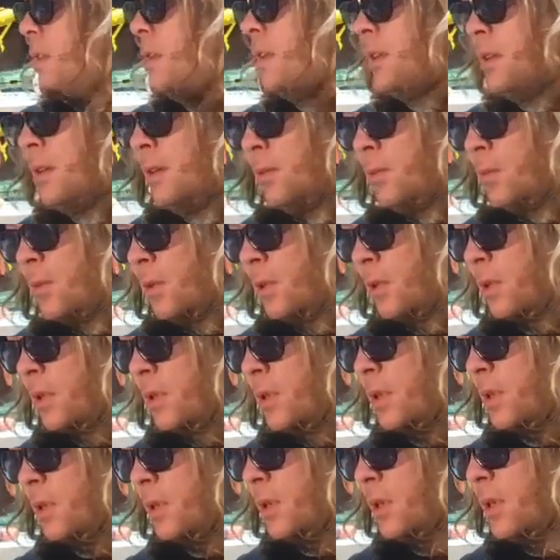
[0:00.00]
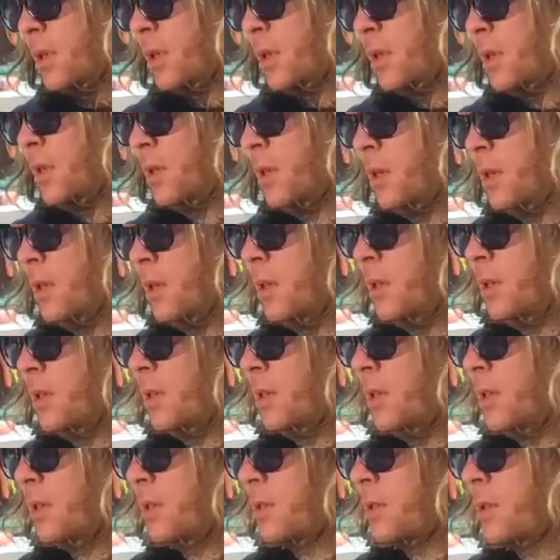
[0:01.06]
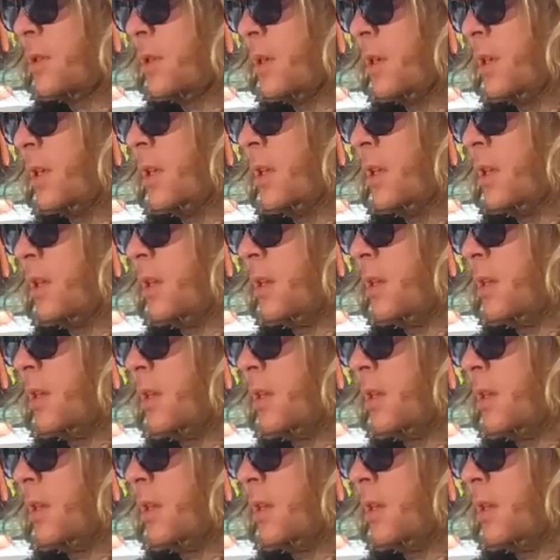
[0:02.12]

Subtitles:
That didn't work. Let's try it again.